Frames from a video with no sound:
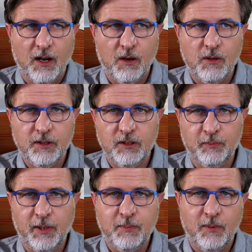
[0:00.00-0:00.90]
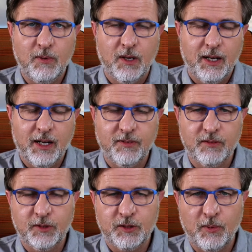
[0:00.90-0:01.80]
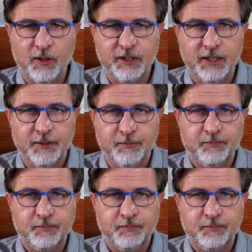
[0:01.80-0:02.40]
oh, those people haven't responded,